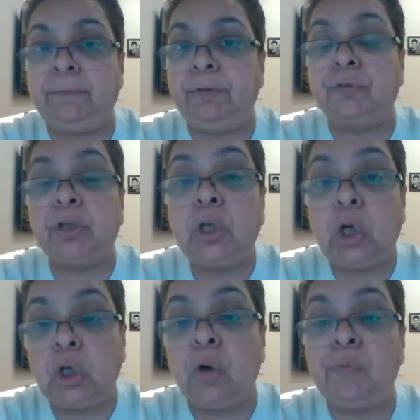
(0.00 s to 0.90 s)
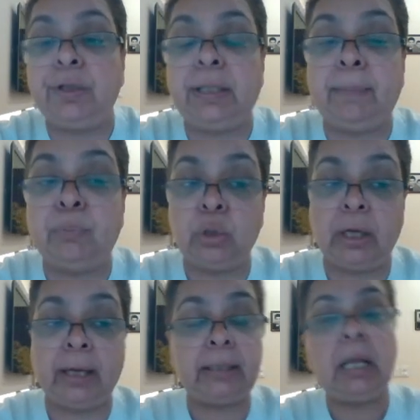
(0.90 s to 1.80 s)
fever along with
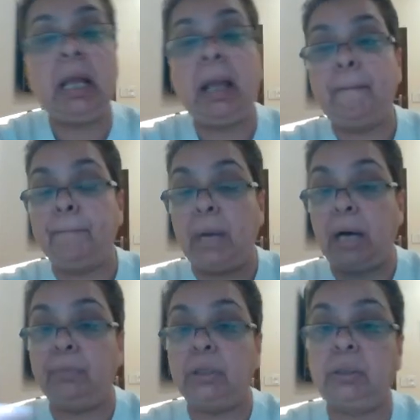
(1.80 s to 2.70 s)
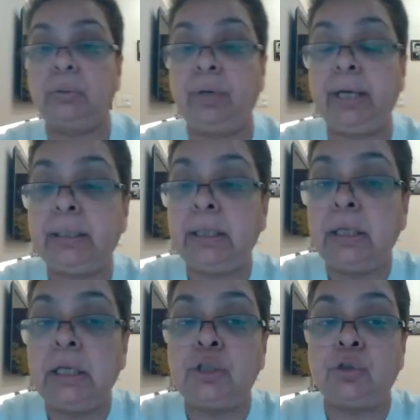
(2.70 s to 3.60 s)
Ebola and Marburg, right?
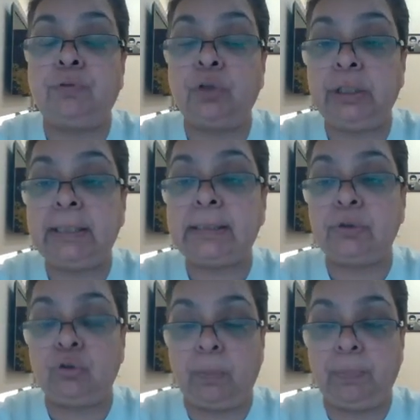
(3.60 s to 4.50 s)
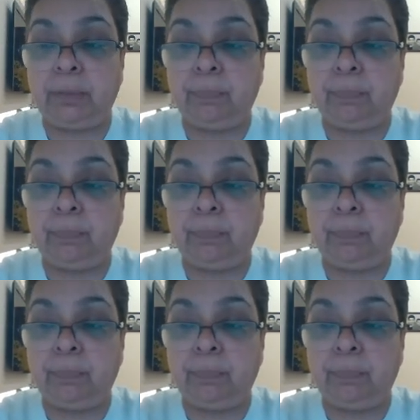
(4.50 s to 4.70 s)
So for these droplet